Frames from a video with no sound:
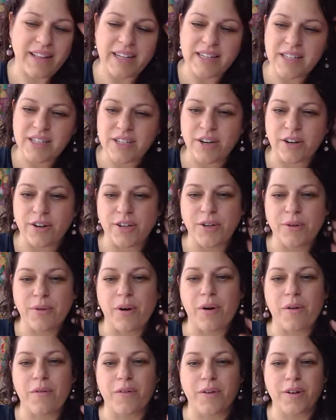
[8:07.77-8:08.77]
Let's turn you
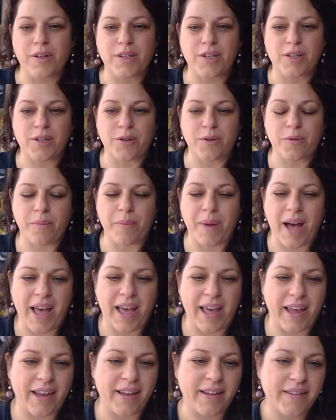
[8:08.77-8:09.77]
over to
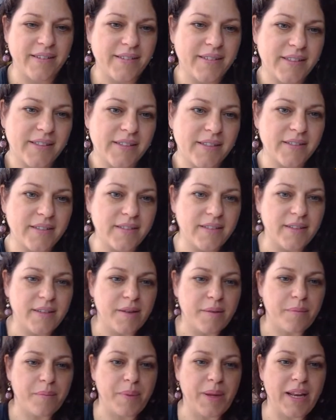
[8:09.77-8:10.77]
my
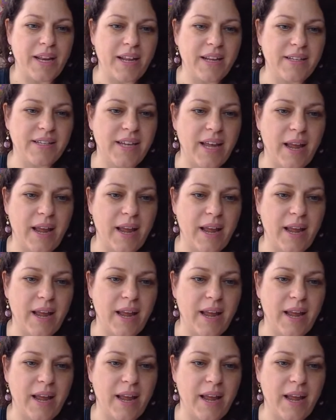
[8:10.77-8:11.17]
beading